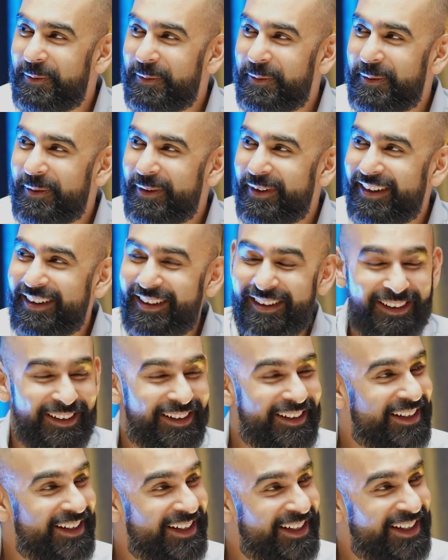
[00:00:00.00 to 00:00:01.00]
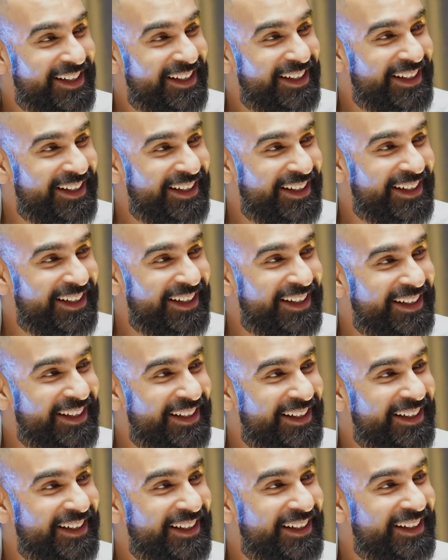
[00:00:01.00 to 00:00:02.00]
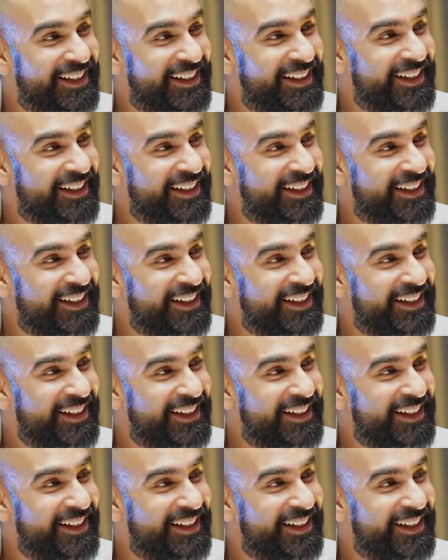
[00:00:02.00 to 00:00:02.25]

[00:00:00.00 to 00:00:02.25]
And long story short, he did change your life.